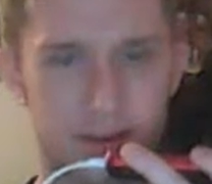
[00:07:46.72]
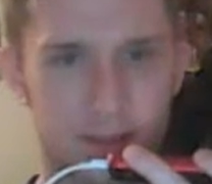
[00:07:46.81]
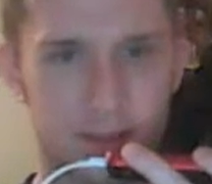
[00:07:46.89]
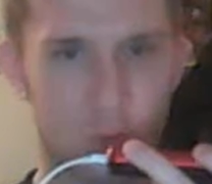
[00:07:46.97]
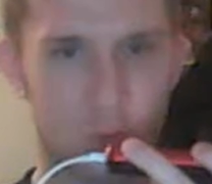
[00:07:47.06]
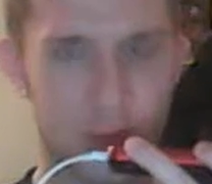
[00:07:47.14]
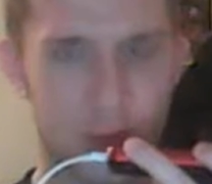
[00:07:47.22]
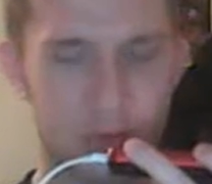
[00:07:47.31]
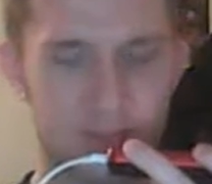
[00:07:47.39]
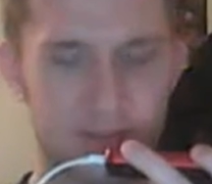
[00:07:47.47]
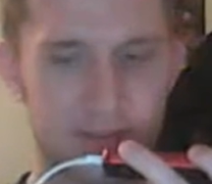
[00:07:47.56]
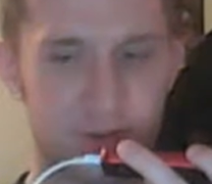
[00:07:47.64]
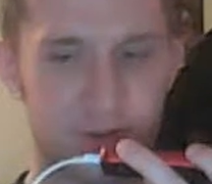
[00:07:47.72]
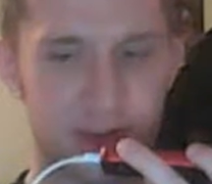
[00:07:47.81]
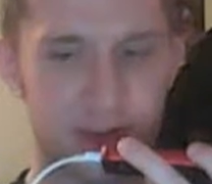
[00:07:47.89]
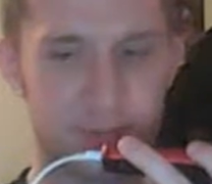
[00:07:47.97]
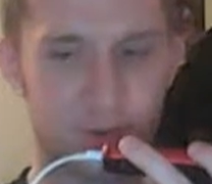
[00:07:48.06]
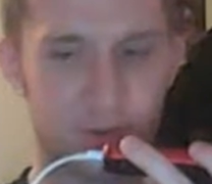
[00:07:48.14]
their wide receiver
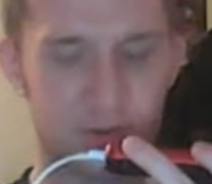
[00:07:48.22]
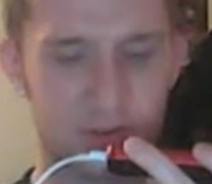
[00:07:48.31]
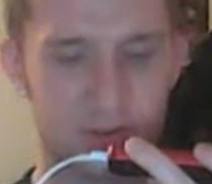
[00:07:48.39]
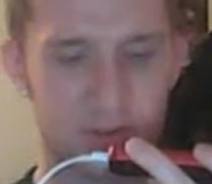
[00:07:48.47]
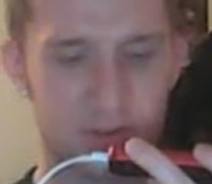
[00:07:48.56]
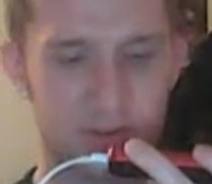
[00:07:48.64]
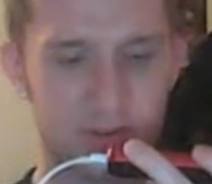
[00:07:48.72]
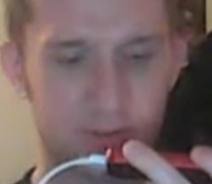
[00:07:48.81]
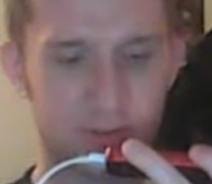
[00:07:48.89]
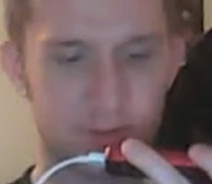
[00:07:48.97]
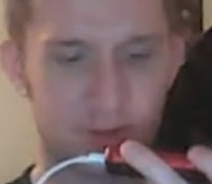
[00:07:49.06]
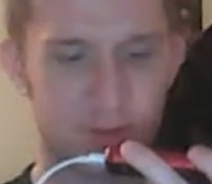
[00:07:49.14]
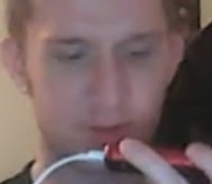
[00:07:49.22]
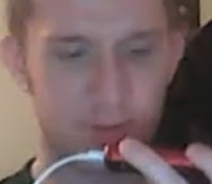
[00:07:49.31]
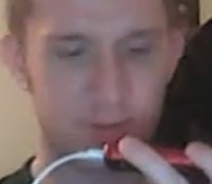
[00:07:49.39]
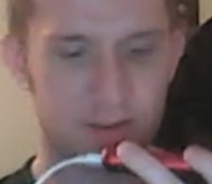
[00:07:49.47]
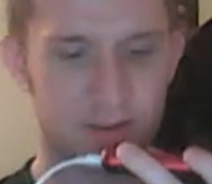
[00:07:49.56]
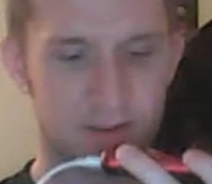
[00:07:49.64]
Nate Burleson to return, but
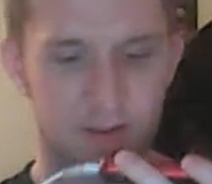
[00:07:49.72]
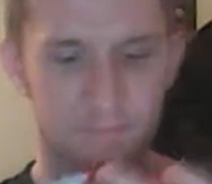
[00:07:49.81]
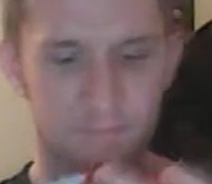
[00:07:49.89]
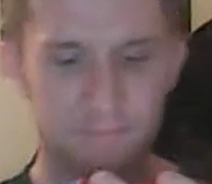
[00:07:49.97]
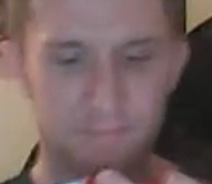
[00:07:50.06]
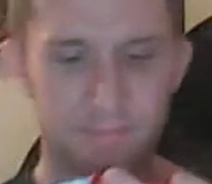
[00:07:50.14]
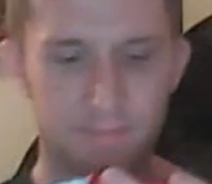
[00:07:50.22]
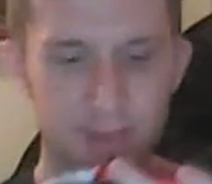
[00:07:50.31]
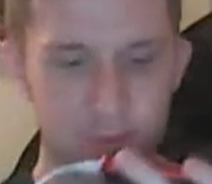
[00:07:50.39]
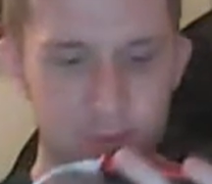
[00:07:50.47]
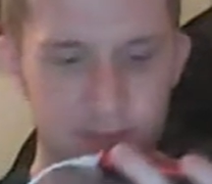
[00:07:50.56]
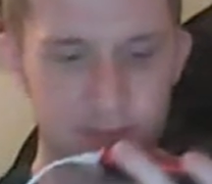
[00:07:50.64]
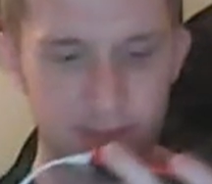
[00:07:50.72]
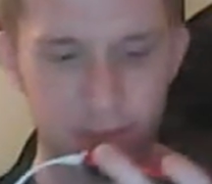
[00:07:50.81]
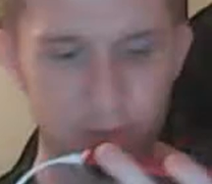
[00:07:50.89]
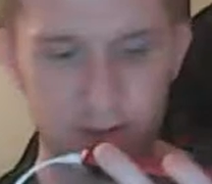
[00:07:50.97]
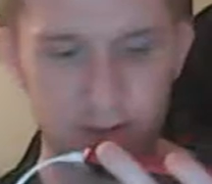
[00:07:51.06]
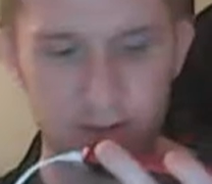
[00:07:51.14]
he was
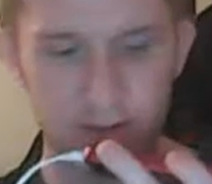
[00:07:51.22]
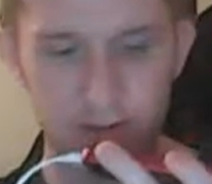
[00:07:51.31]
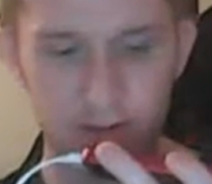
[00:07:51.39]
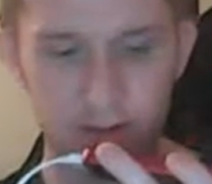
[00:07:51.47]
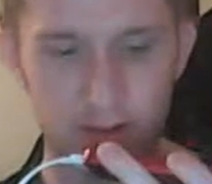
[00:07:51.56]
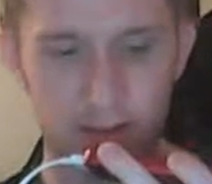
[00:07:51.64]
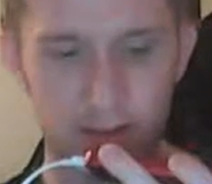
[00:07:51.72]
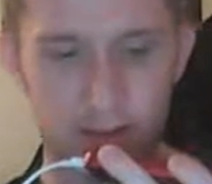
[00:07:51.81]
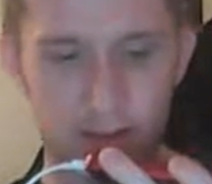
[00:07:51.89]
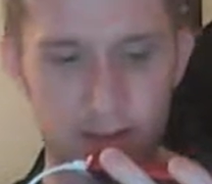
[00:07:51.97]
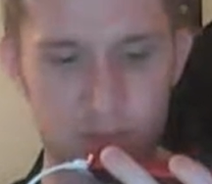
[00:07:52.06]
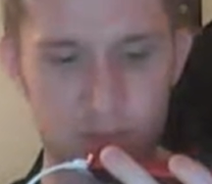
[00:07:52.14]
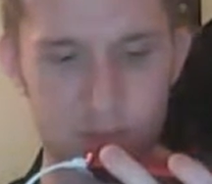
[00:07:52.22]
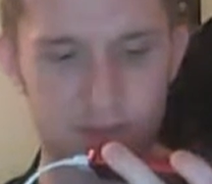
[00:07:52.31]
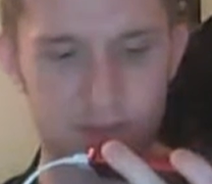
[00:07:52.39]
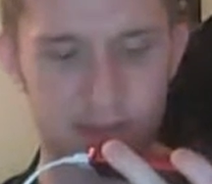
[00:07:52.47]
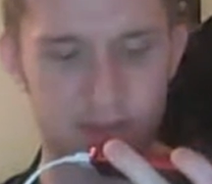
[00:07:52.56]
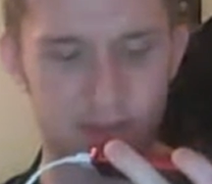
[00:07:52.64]
limited, as well as
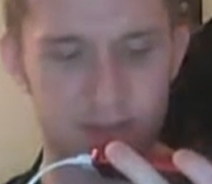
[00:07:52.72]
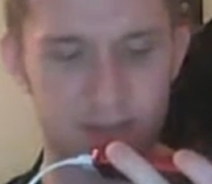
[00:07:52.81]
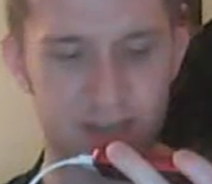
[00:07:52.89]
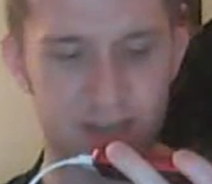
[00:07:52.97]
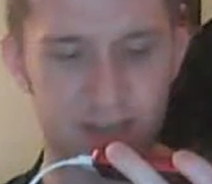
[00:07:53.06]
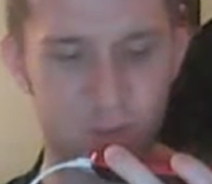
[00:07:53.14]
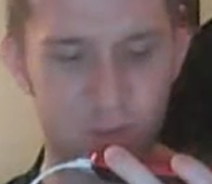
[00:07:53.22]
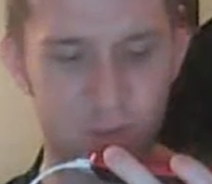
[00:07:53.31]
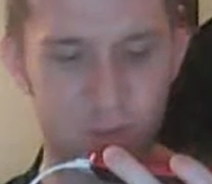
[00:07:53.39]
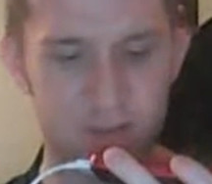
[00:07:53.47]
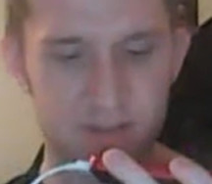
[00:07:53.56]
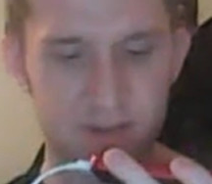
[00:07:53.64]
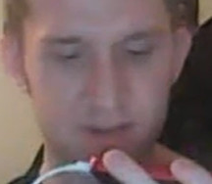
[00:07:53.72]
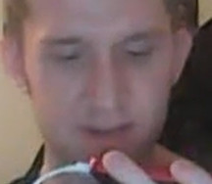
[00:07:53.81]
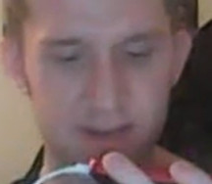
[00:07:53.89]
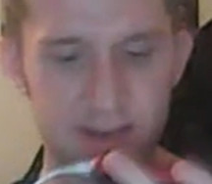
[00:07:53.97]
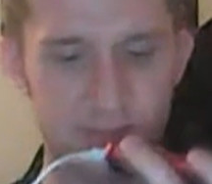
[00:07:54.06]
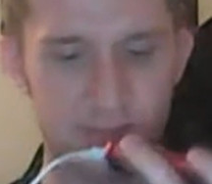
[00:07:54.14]
Calvin Johnson was,
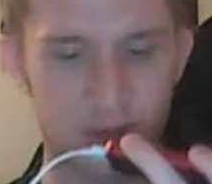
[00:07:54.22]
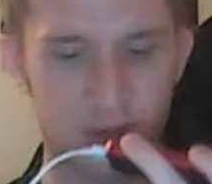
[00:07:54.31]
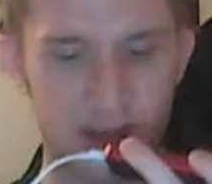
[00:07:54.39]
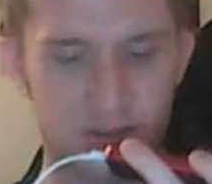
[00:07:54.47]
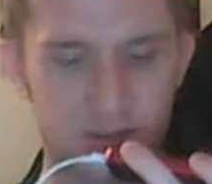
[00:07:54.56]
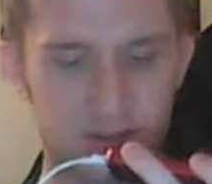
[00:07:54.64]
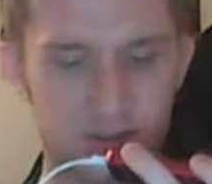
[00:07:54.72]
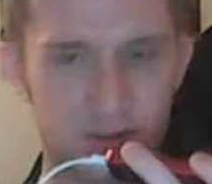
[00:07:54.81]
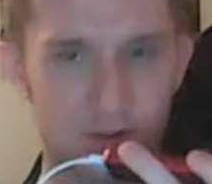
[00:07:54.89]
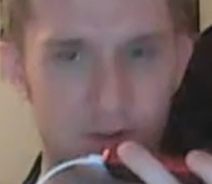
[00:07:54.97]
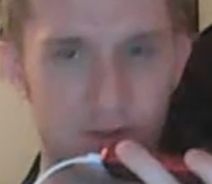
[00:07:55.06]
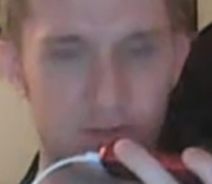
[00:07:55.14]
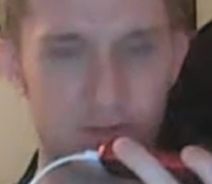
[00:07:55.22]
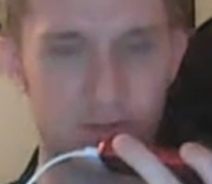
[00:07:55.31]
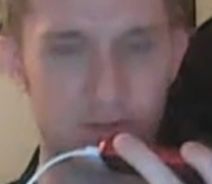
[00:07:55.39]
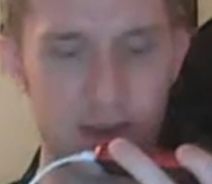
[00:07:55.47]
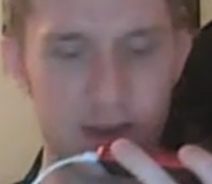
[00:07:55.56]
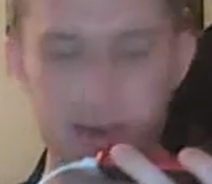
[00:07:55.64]
in practice earlier this
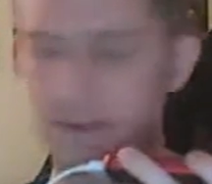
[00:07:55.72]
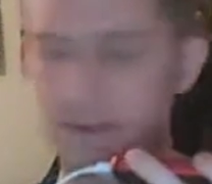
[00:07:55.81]
week.